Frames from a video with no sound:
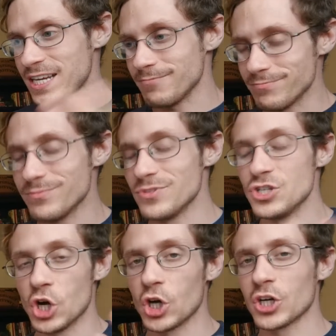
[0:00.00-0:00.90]
a
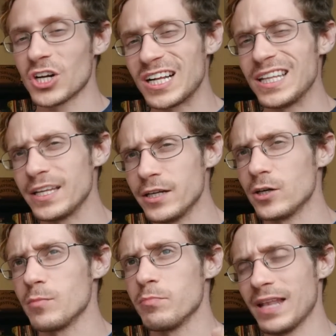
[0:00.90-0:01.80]
dark,
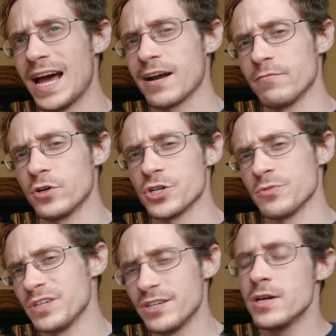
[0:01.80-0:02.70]
clear black version,
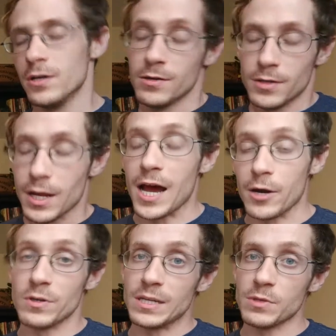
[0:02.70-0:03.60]
which kind
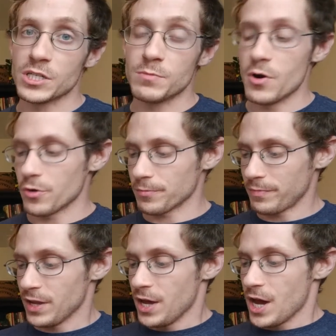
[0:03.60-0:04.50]
of resembles smoke.
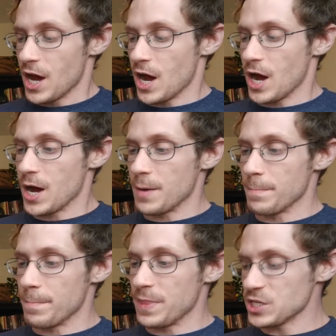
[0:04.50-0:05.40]

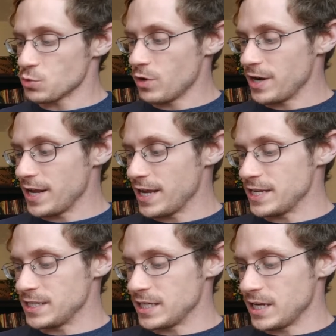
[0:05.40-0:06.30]
This one
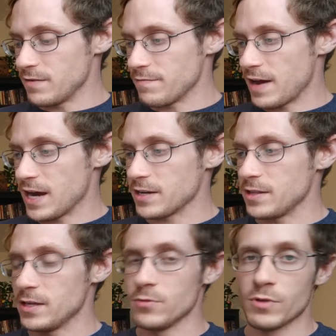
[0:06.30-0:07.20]
is, in fact,
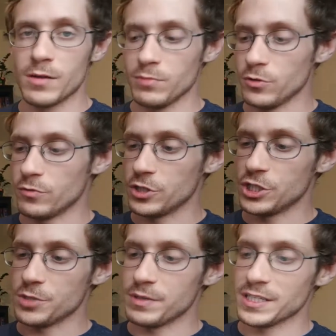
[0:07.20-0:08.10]
the red and blue
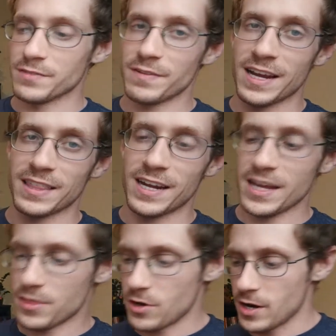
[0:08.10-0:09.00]
version, just because of the fact that
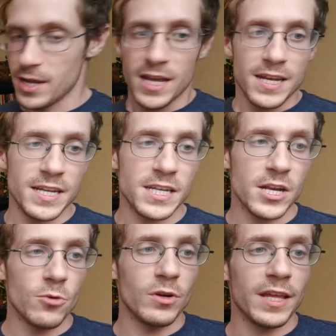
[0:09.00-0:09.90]
I thought
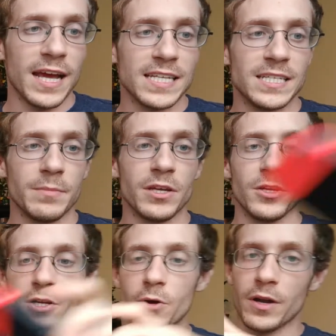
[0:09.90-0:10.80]
Nintendo really had something
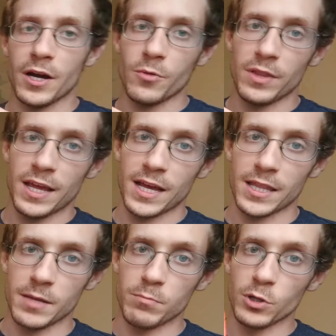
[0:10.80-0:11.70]
good going on when they
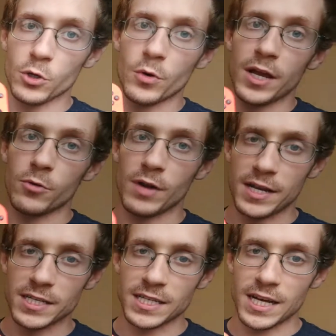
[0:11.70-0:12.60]
had the blue and
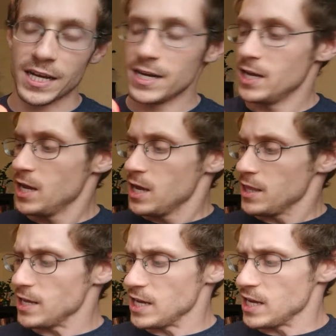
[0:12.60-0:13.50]
red design.
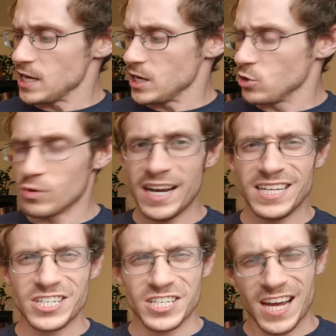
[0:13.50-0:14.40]
The gray
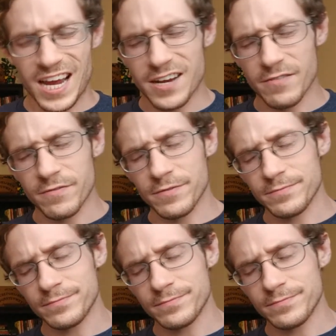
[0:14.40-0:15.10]
is just kind of